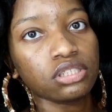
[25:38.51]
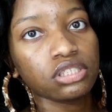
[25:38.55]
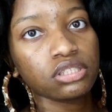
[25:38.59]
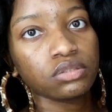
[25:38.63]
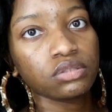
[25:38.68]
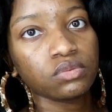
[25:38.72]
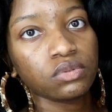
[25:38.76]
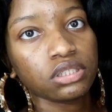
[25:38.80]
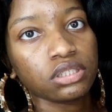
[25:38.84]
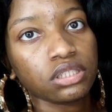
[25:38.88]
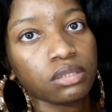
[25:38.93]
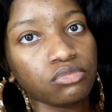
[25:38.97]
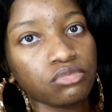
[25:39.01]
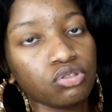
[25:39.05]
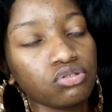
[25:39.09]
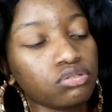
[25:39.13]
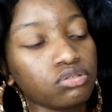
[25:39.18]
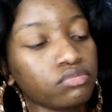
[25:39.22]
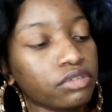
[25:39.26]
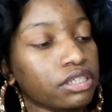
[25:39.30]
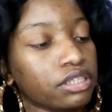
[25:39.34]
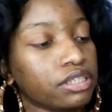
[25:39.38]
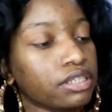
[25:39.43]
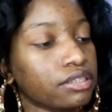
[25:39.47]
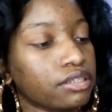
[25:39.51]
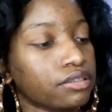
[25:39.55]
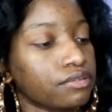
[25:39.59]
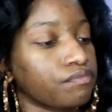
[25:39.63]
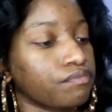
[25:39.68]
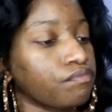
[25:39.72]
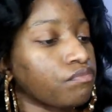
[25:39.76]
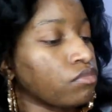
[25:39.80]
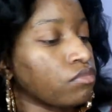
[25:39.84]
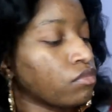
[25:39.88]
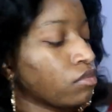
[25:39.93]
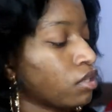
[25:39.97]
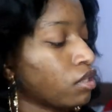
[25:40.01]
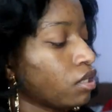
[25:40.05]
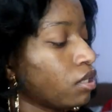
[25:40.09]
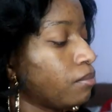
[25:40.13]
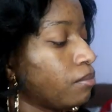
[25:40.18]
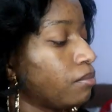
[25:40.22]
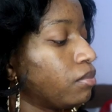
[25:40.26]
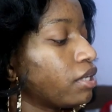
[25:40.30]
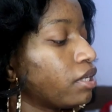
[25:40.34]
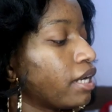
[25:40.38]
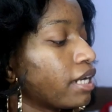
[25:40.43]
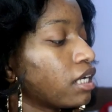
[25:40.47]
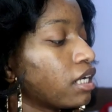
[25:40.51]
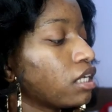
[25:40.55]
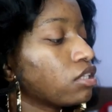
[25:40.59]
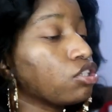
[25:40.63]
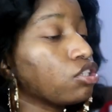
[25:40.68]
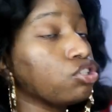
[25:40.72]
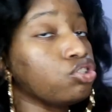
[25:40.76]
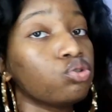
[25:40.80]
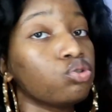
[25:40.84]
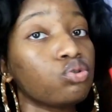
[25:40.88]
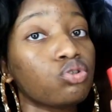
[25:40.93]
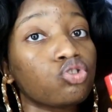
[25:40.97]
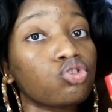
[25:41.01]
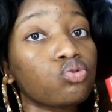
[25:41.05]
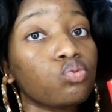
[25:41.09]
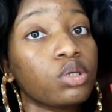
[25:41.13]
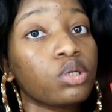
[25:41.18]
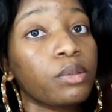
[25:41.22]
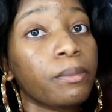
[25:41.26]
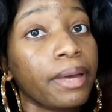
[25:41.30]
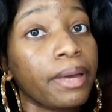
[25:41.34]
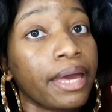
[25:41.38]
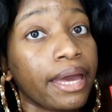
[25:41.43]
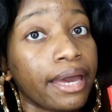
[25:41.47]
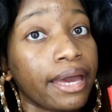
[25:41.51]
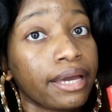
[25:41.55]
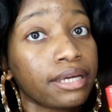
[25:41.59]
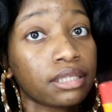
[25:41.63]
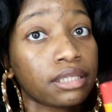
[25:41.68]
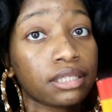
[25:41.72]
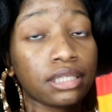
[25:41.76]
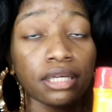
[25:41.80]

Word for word: This is the one I'm using right now. But I got the dual twin pack.